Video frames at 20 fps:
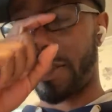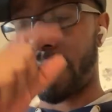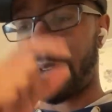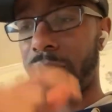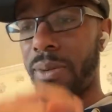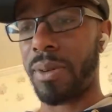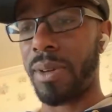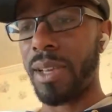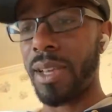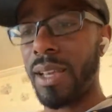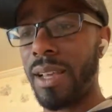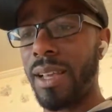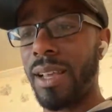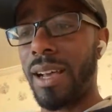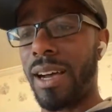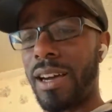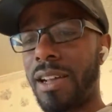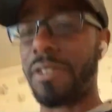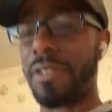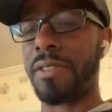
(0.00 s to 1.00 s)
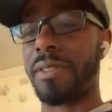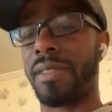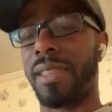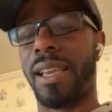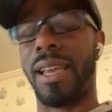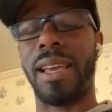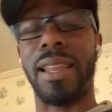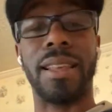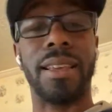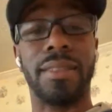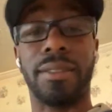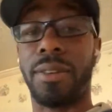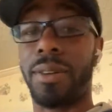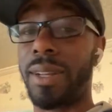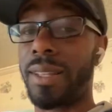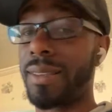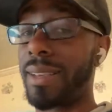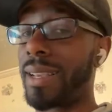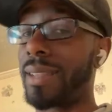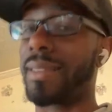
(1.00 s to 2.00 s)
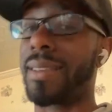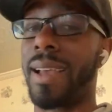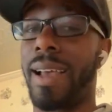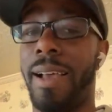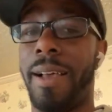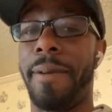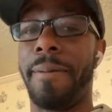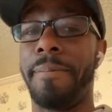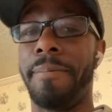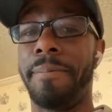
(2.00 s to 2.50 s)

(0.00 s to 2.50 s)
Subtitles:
you understand it's going to take time.